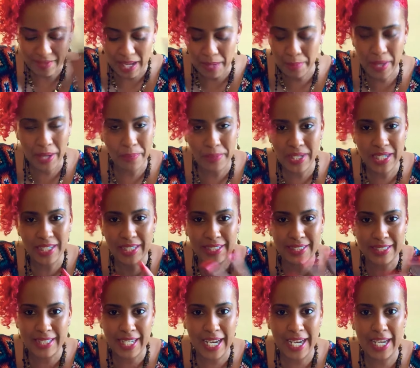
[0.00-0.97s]
Make me
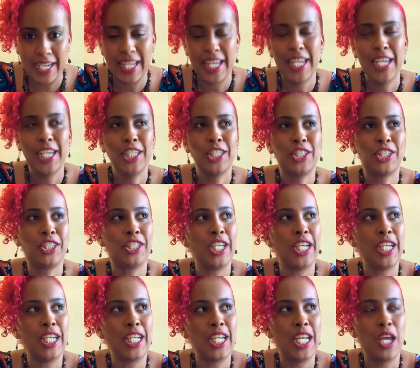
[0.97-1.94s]
understand.
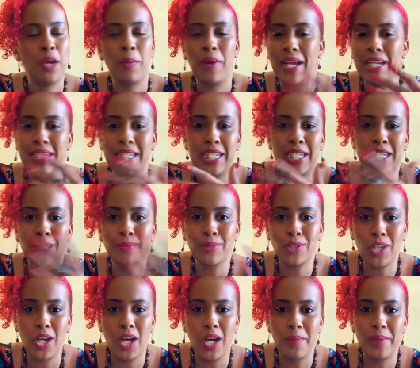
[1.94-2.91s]
Shit. And my DMs,
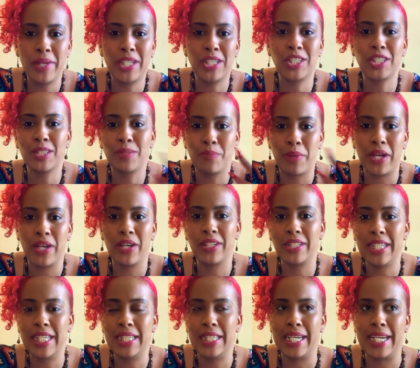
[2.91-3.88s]
Karmic just
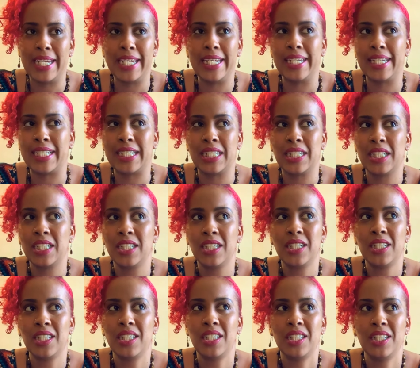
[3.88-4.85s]
barely like,
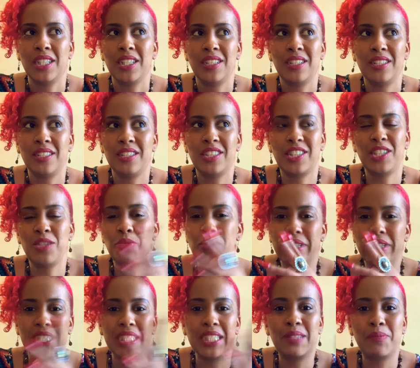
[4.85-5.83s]
she
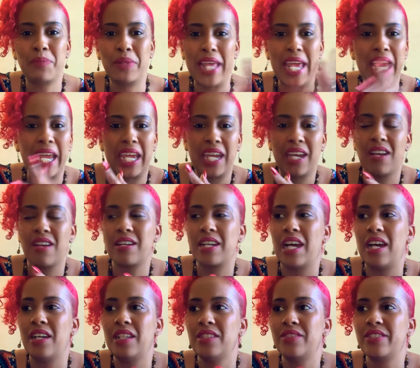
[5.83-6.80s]
with this black hair dye
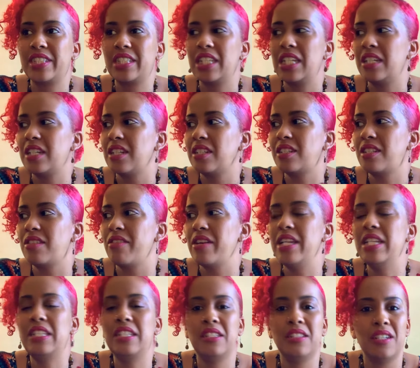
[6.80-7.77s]
all of a sudden. That's
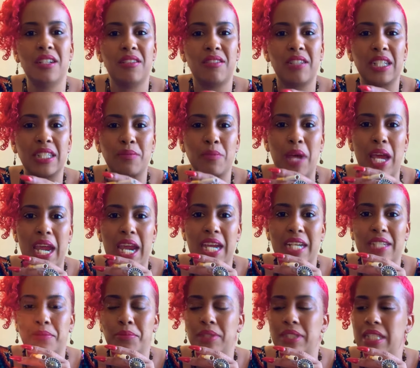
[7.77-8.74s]
crazy though, because my
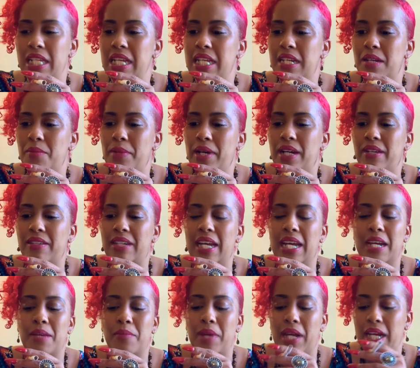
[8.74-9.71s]
ass was thinking about
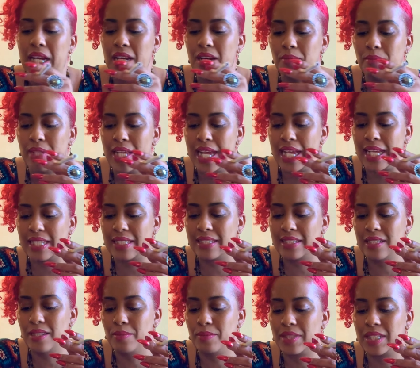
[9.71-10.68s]
dyeing my hair black and
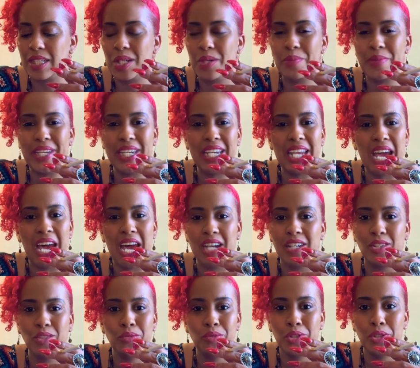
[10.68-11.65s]
something told me, nah,
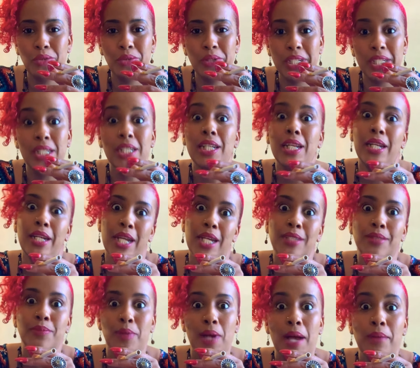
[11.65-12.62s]
don't do it. And
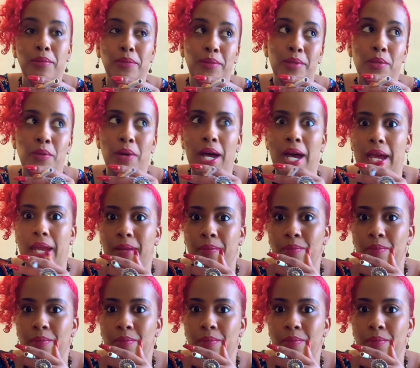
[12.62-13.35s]
that's probably why.